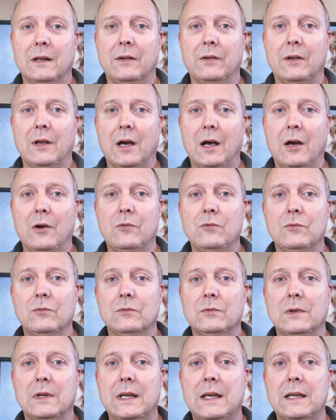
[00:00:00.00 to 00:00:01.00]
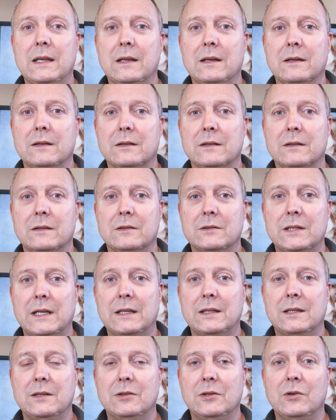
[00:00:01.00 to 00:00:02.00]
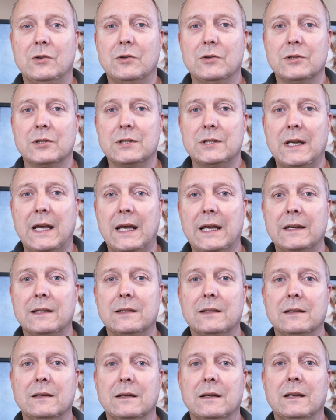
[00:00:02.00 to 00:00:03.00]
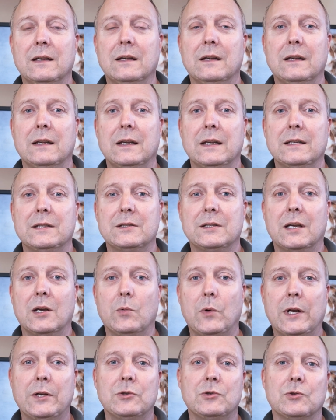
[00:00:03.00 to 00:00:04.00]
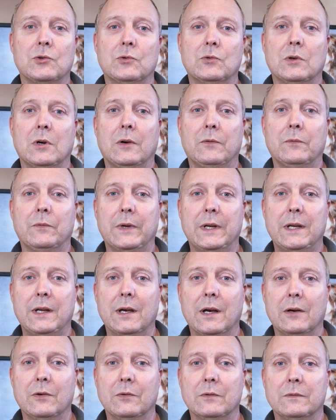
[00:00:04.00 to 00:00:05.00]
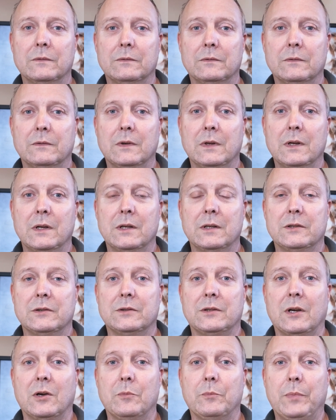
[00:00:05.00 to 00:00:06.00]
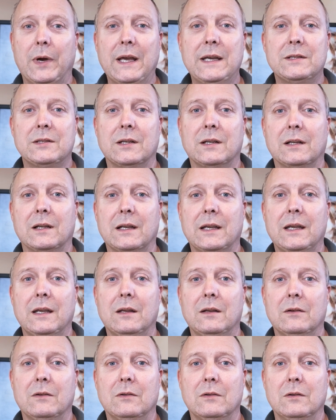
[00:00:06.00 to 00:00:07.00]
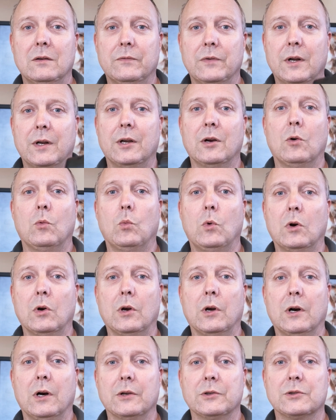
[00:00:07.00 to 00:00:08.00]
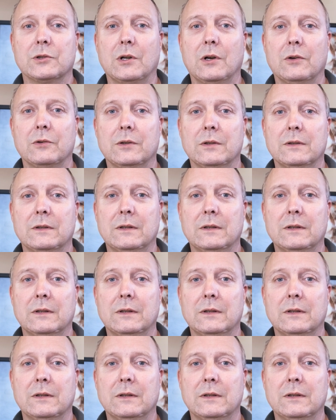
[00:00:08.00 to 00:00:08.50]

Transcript: The only setting you can set is sequential on video, so basically you've only got one card slot.